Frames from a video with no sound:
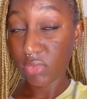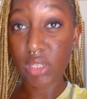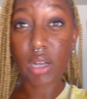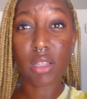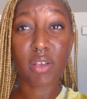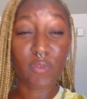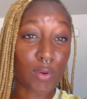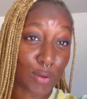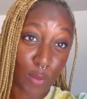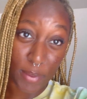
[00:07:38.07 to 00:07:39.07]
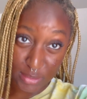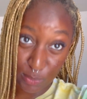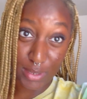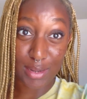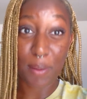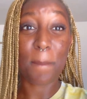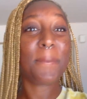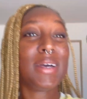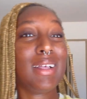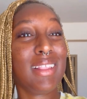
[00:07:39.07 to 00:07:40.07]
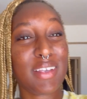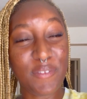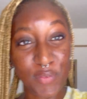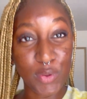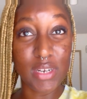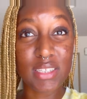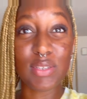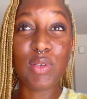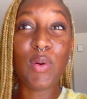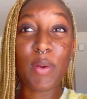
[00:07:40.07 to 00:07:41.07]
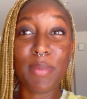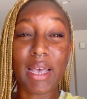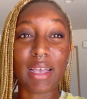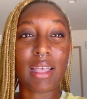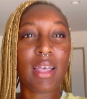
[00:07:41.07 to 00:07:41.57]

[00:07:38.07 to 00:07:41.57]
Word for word: Not looking forward to going back to work, but looking forward to going back